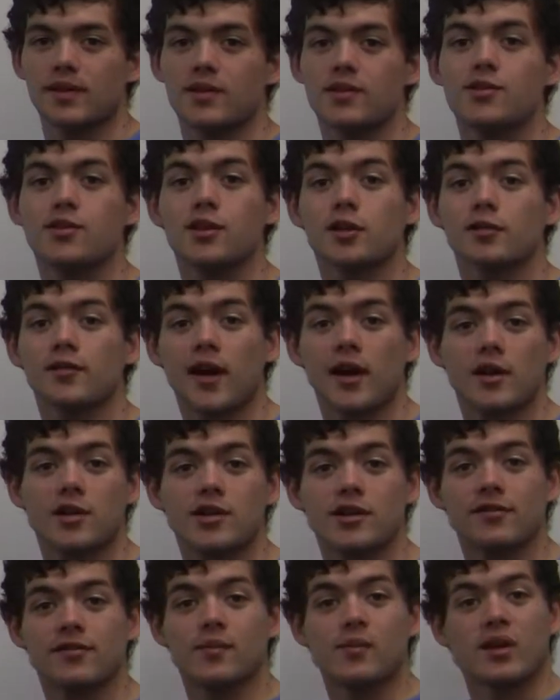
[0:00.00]
conserve
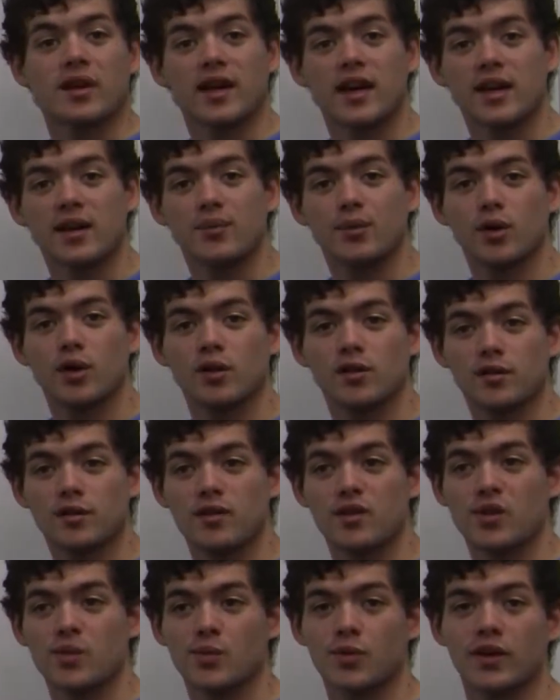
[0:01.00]
energy from the cannonball to the
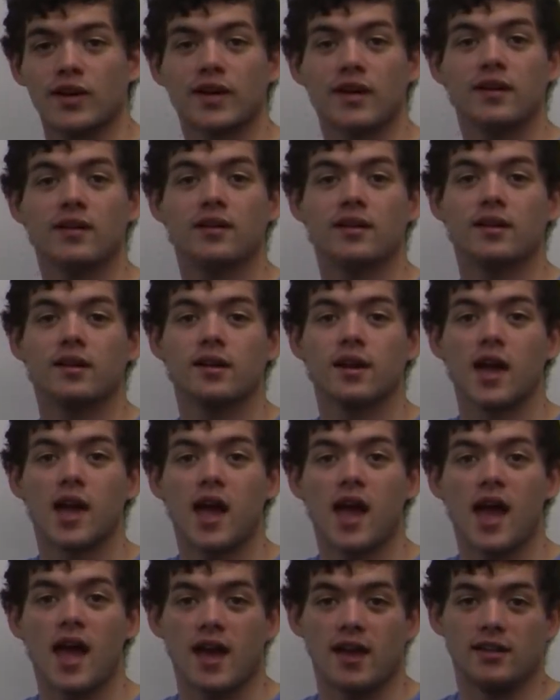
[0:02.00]
spring
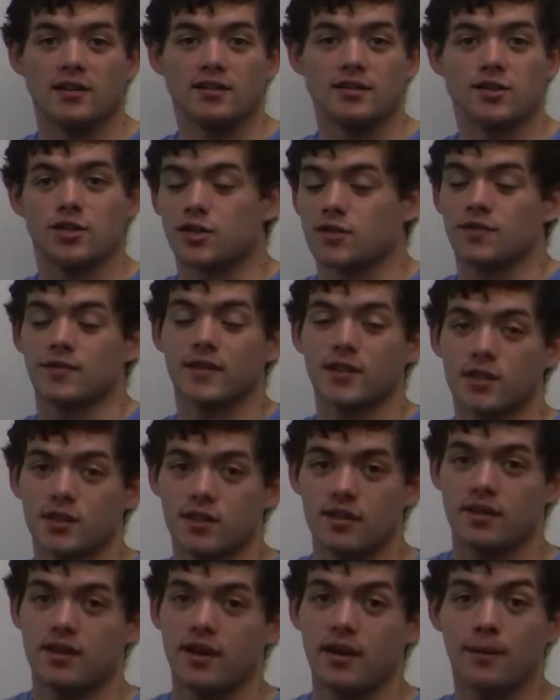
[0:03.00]
and just finish
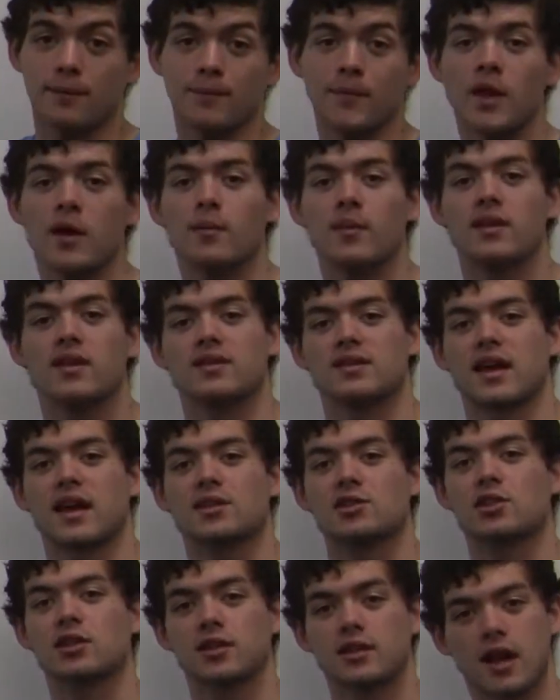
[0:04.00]
it there. But that's
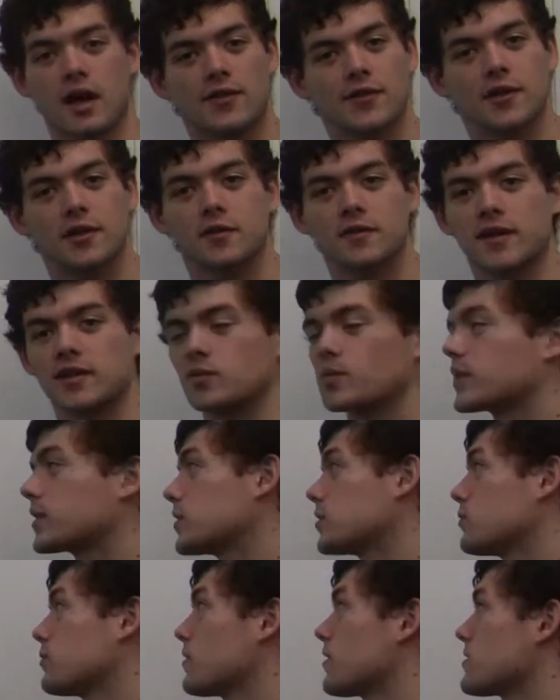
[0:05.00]
actually not the correct way
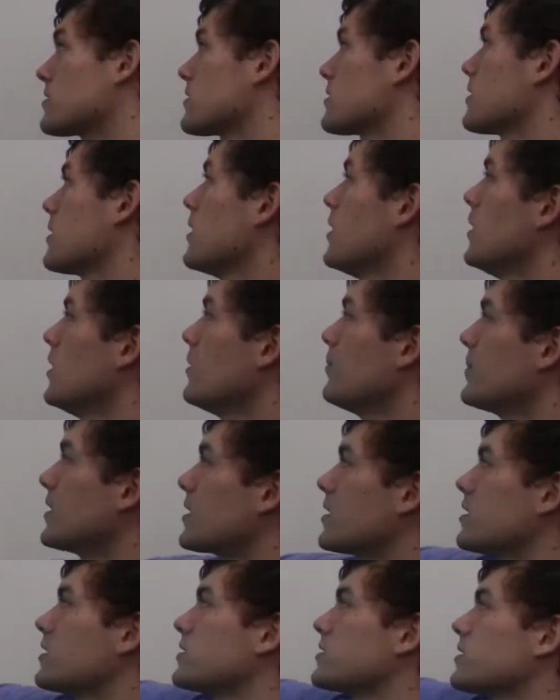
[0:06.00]
to do this,
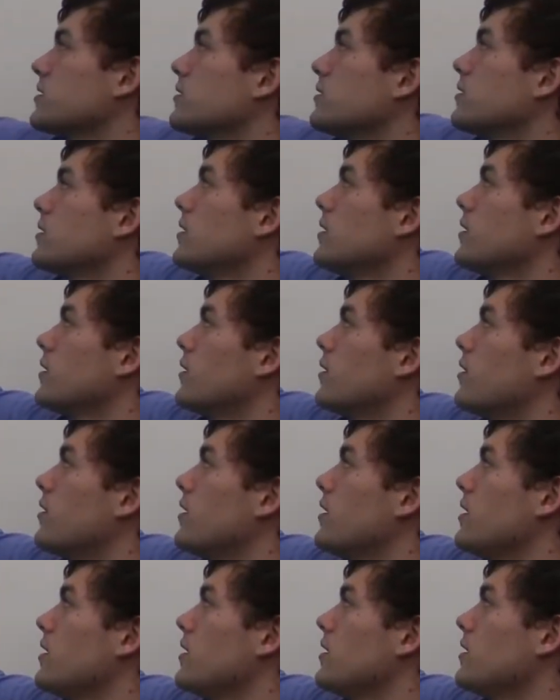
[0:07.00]
because
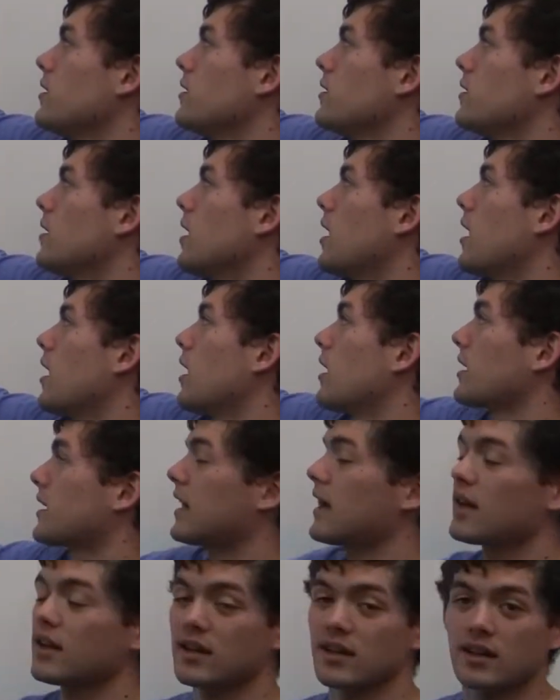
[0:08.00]
the
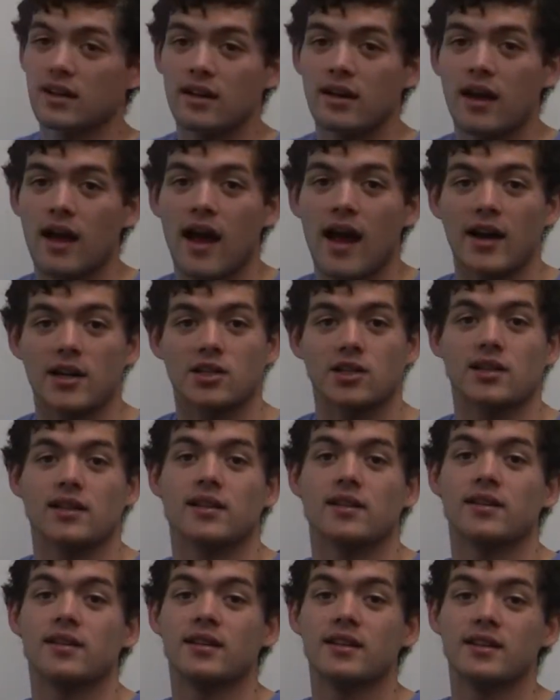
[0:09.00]
cannon
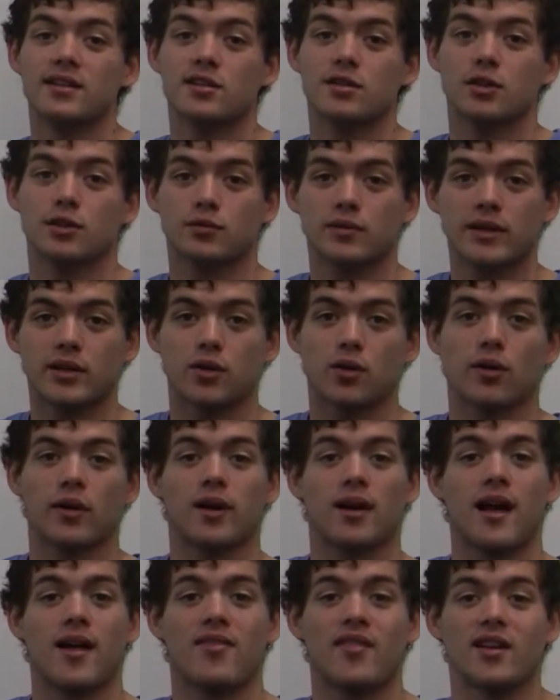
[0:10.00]
actually needs to
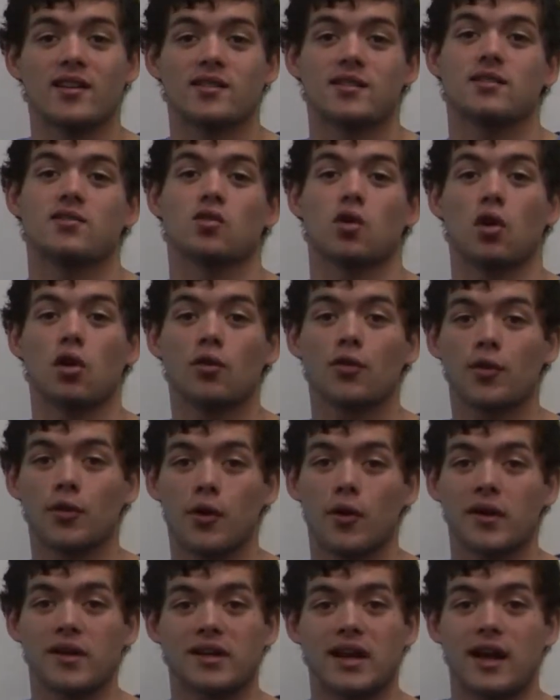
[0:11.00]
recoil and thus is also
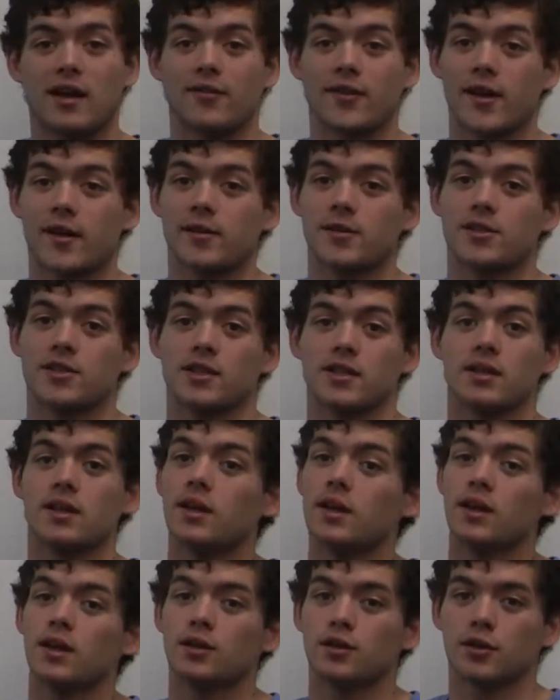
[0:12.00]
going to have energy
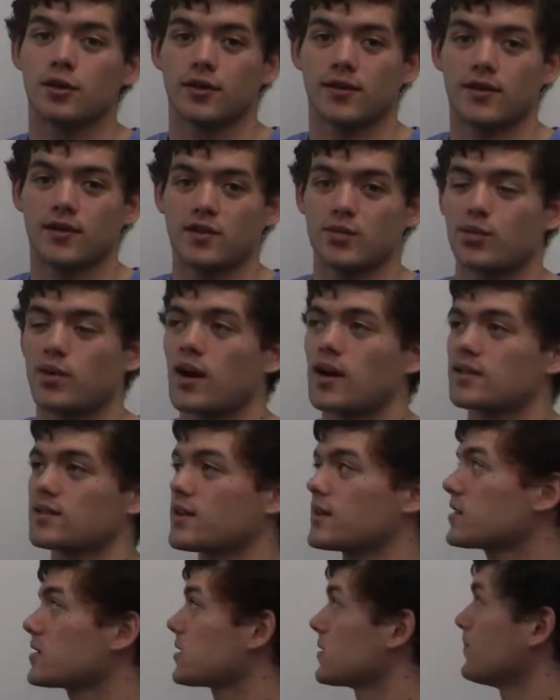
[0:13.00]
during this
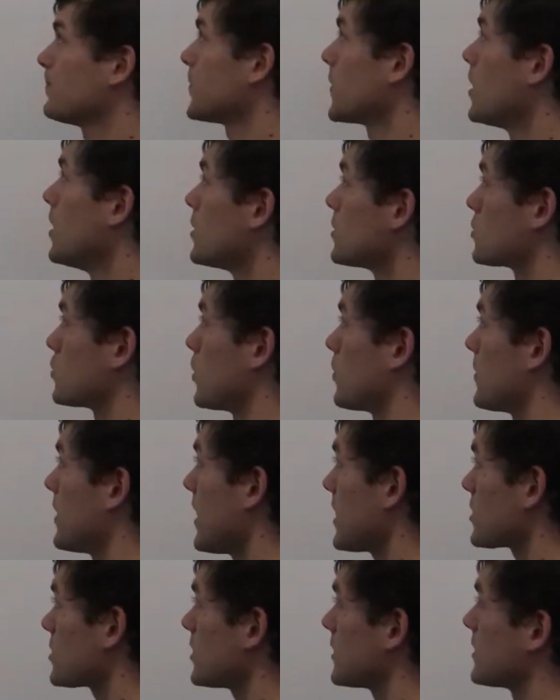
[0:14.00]
process. So what we
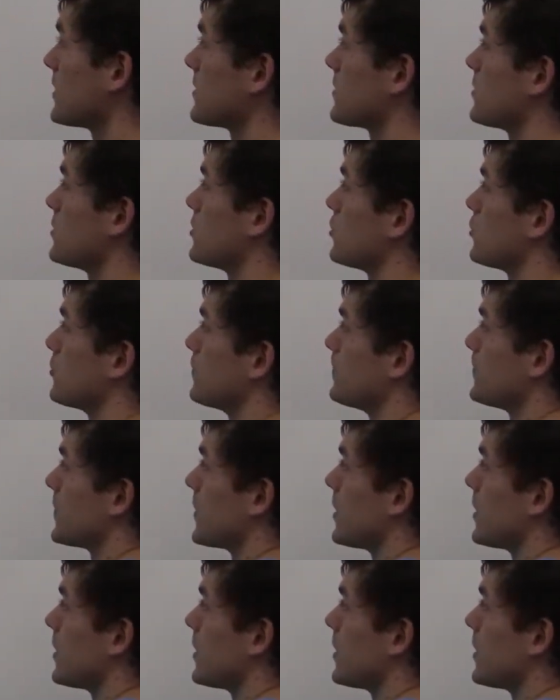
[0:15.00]
actually need to do